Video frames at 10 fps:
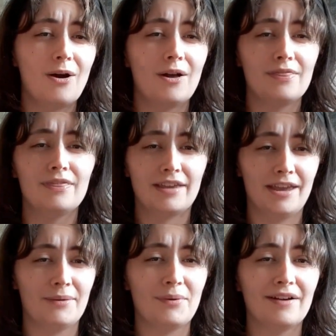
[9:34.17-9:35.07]
on the
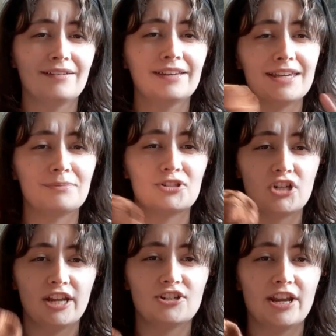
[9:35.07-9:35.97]
camera keeps
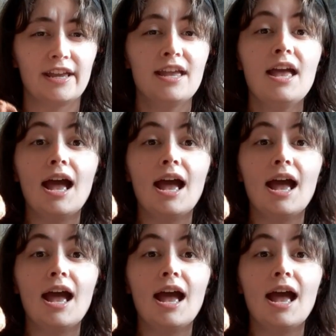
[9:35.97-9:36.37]
changing.